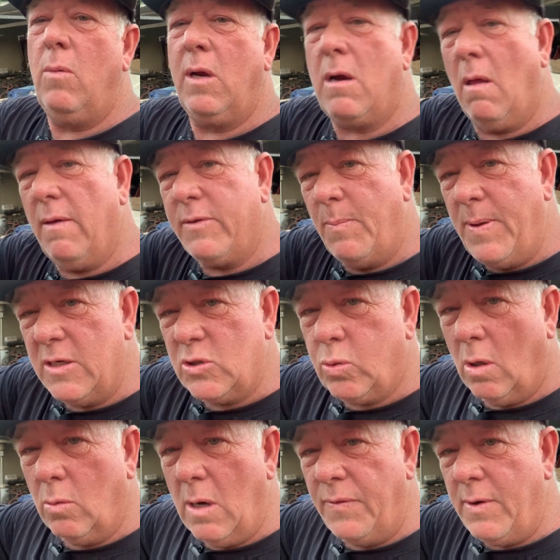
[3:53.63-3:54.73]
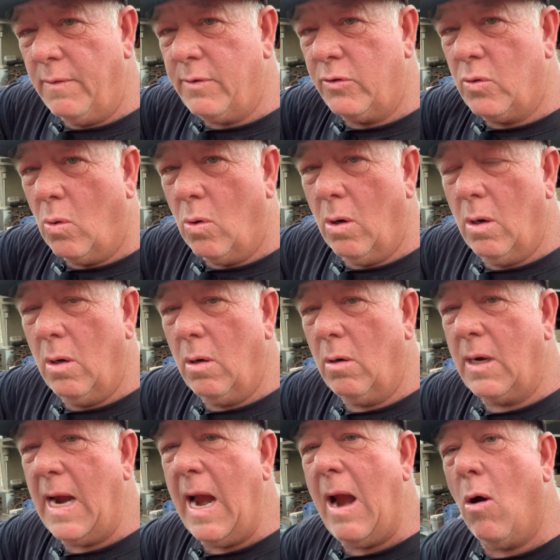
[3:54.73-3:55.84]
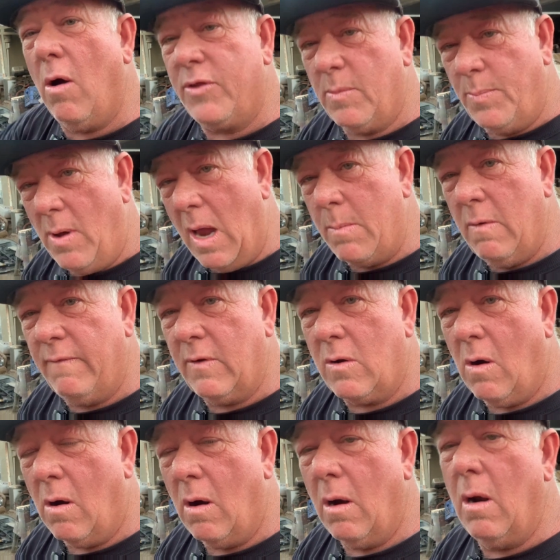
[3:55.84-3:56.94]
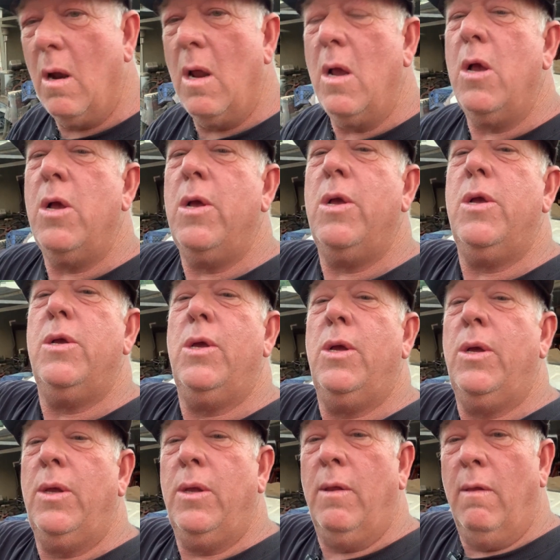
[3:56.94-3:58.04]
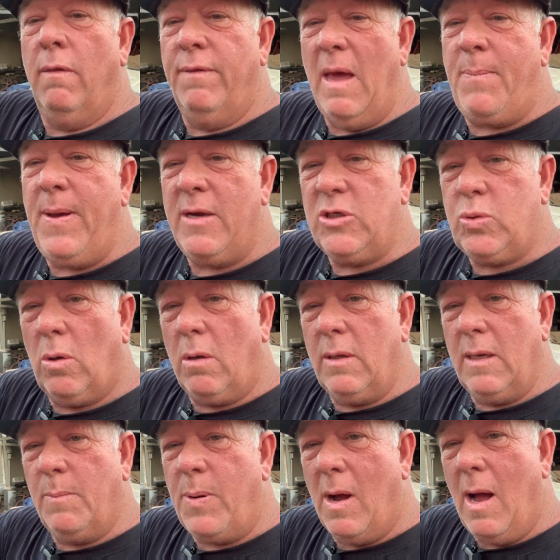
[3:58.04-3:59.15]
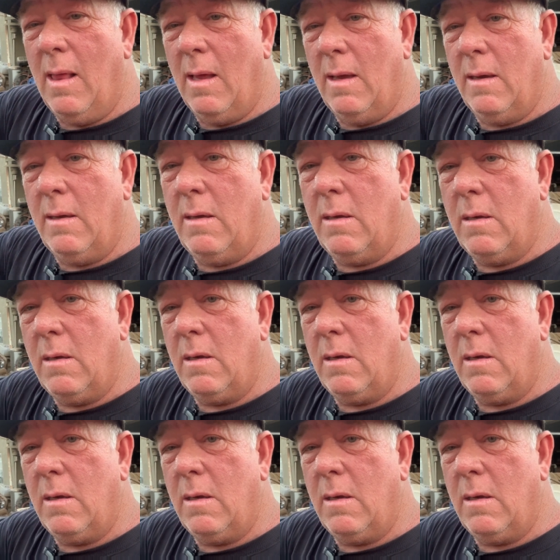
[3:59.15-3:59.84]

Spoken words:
We call it the pinch well right there at the door, okay, or at the bottom of the car. That pinch well in the Impala